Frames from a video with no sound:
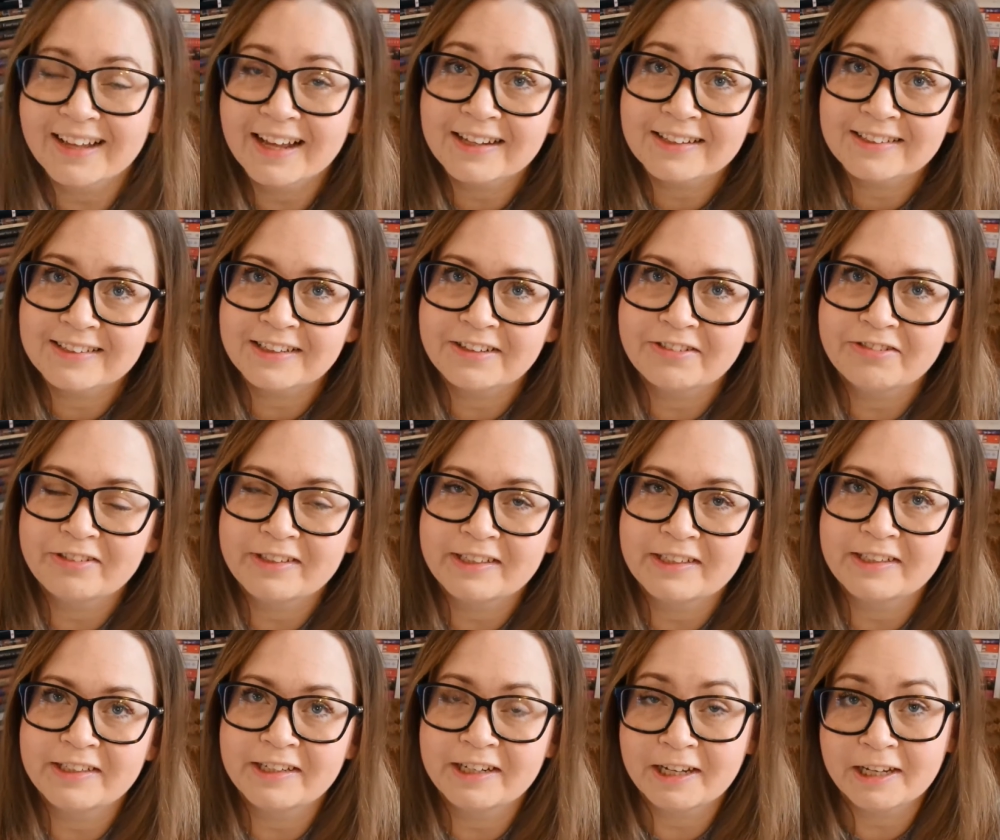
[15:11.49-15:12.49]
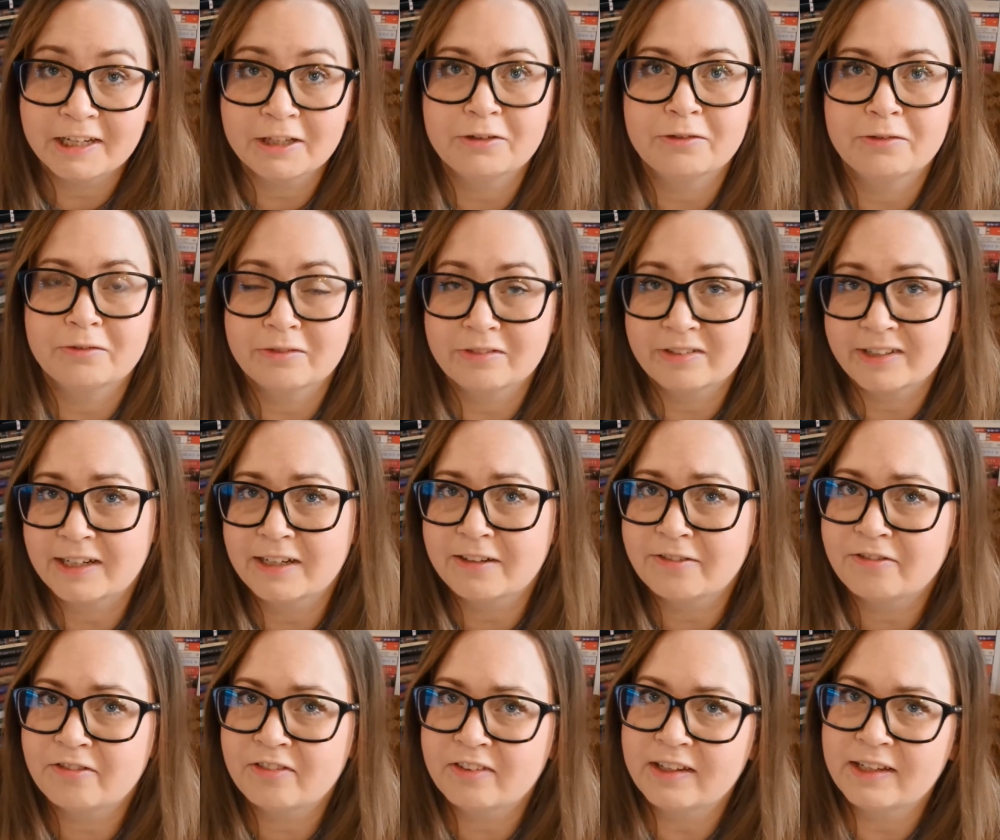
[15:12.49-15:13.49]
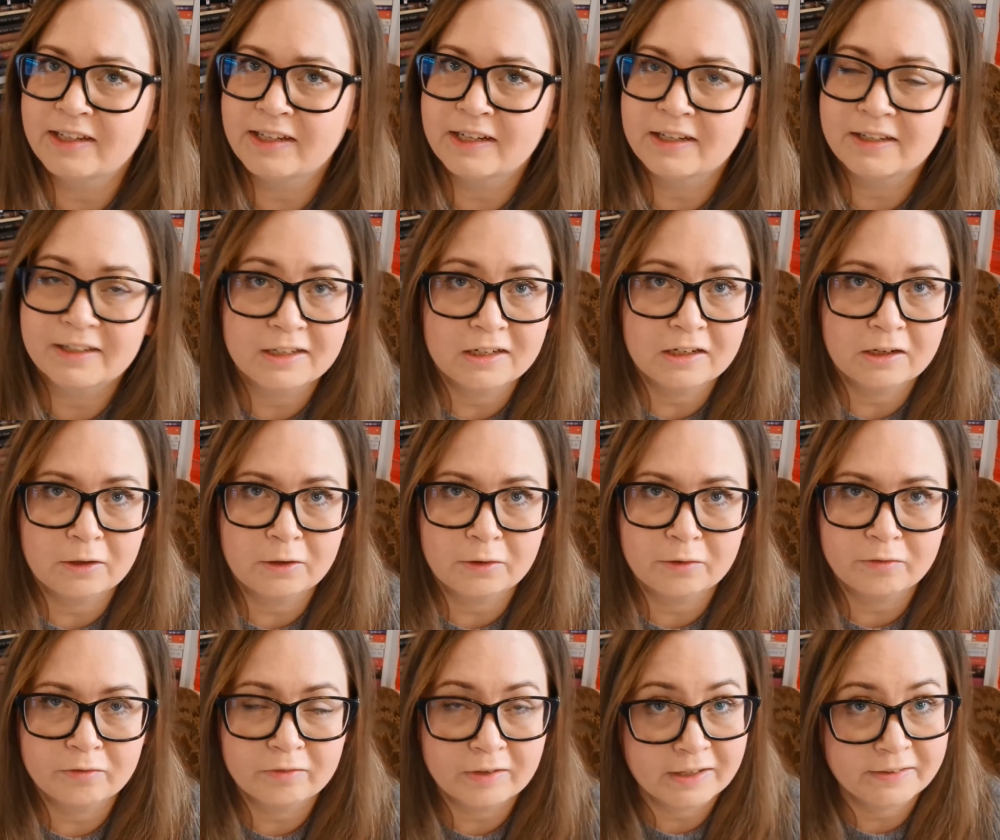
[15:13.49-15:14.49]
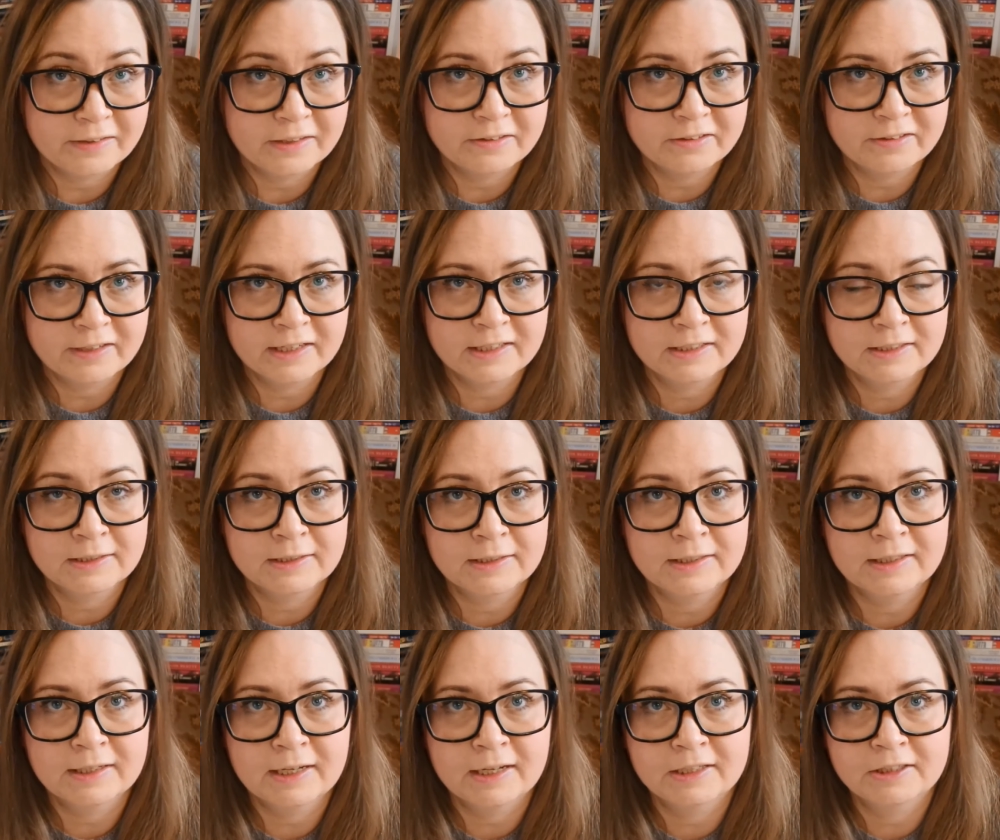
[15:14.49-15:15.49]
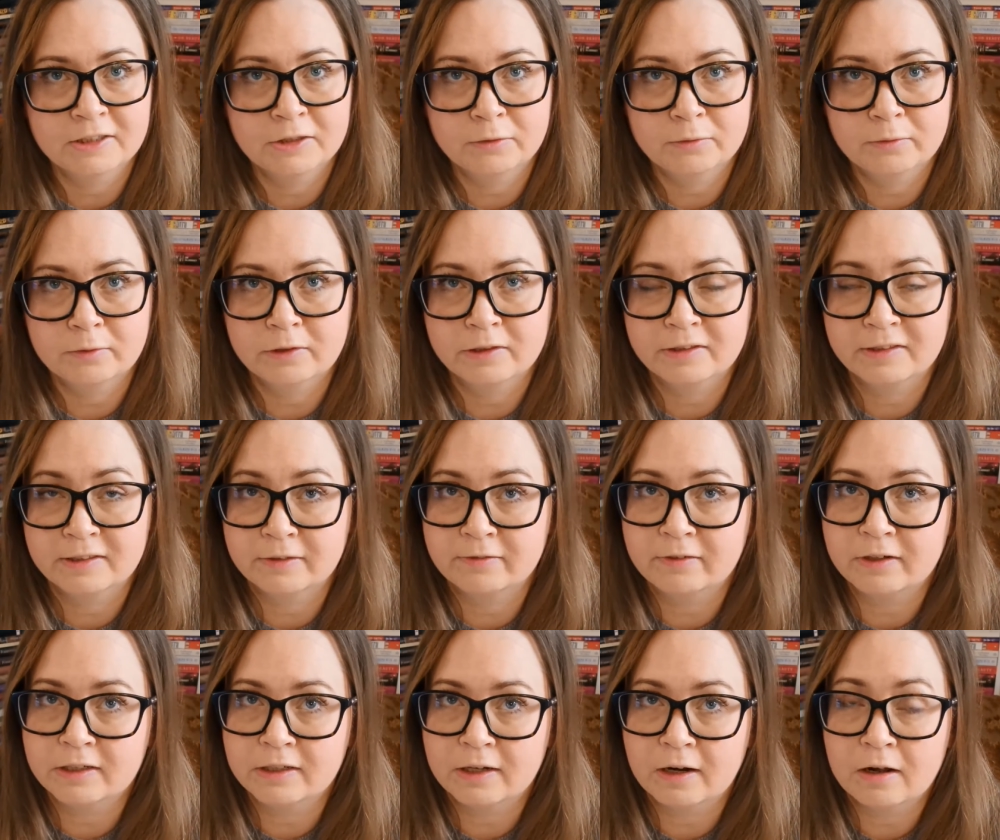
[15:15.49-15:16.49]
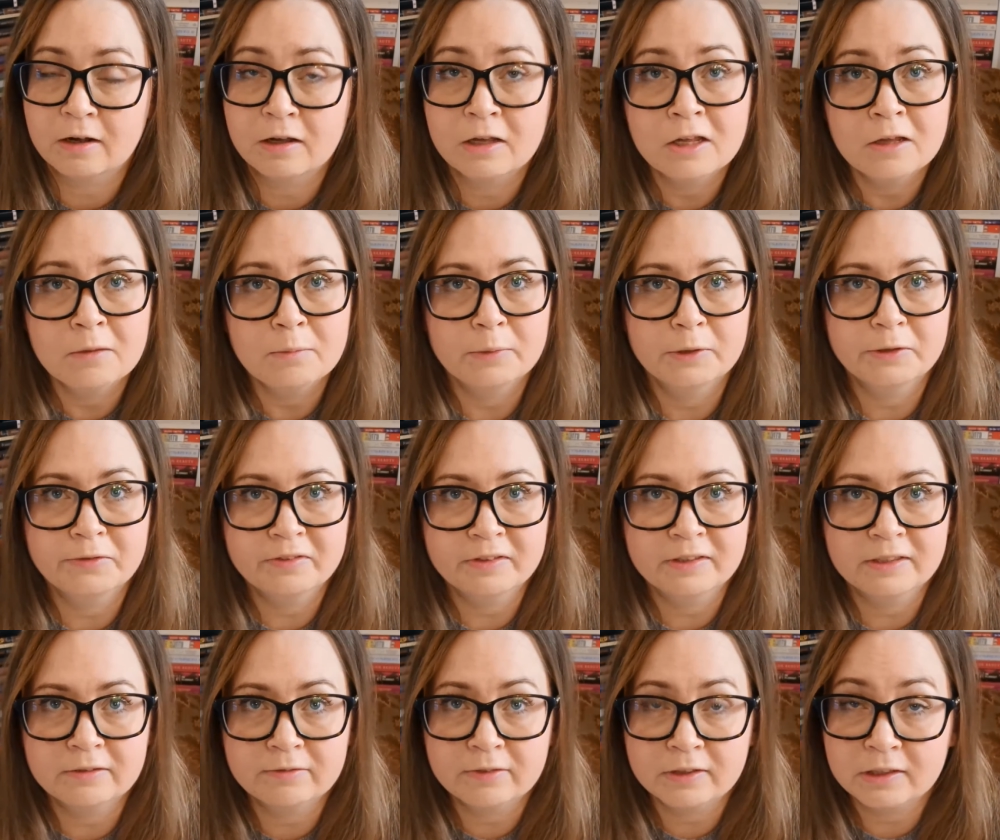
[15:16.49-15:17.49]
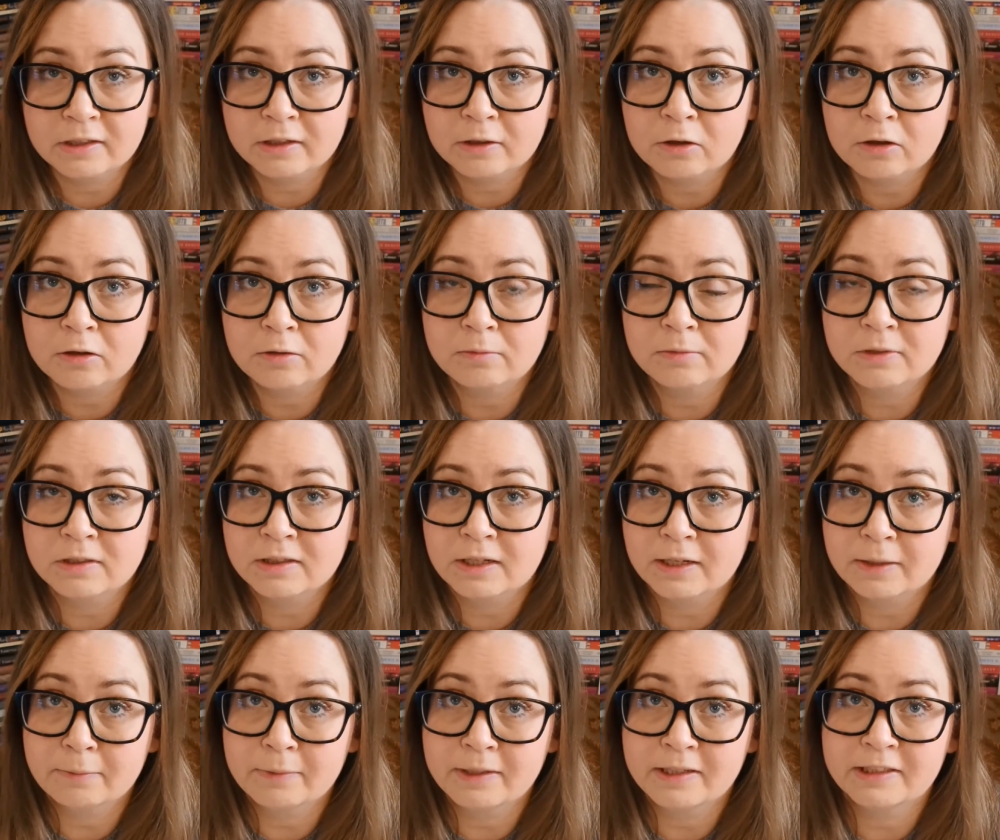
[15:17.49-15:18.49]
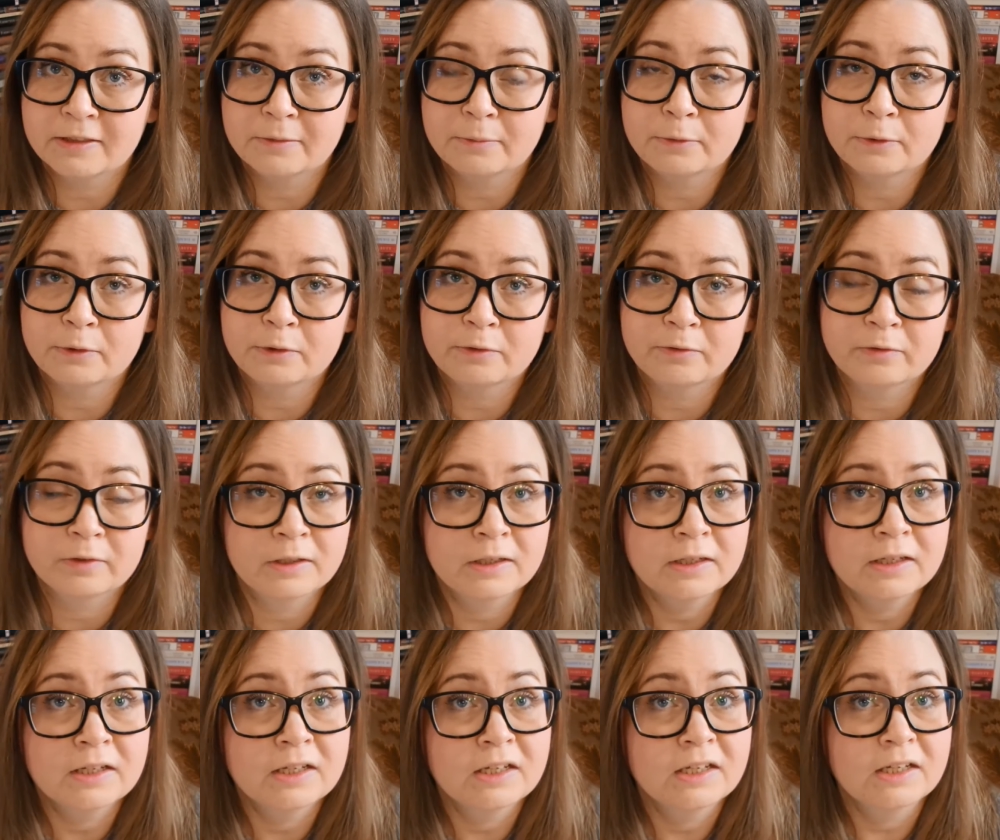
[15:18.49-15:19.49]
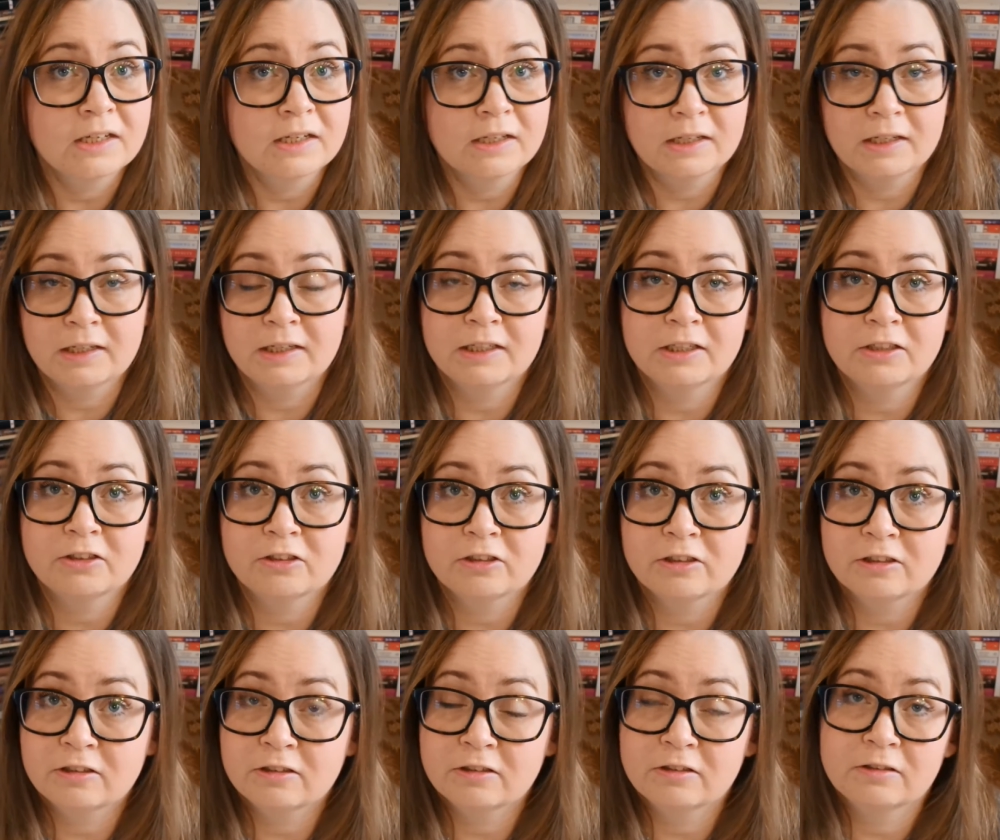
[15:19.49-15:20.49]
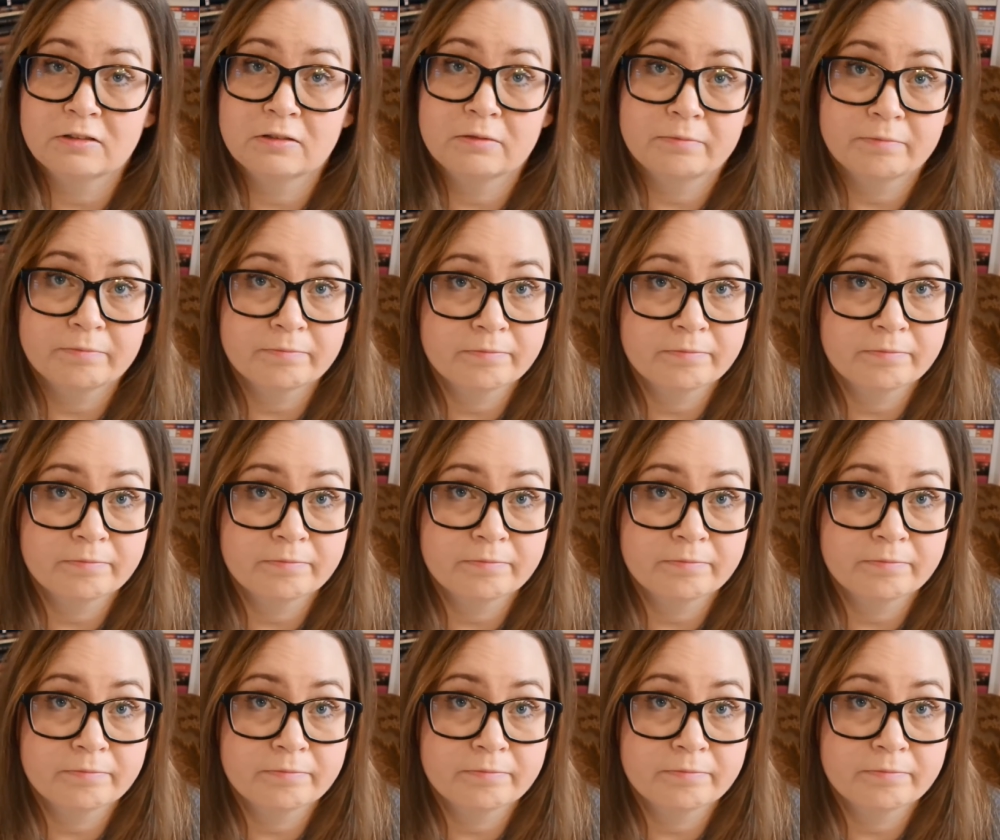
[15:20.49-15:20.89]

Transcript: As a reader, you really feel the love and attraction he has towards Edvarda, but when Edvarda comes and makes a move, he just